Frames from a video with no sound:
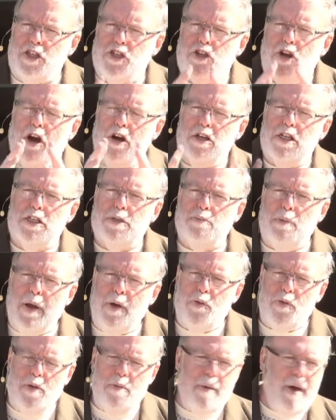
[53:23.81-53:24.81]
Start to
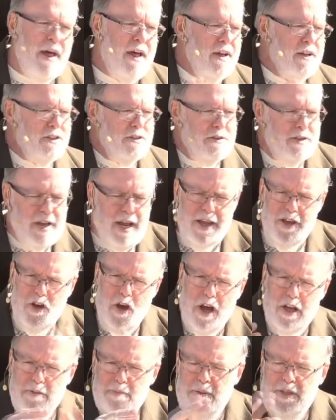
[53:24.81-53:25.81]
speak with your mouth. Take your
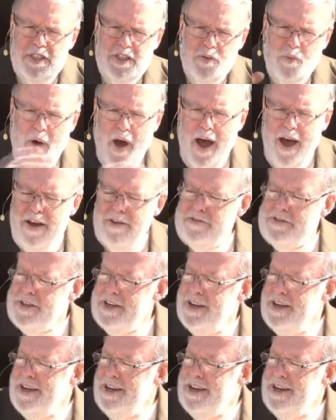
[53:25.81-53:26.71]
husbands and wives.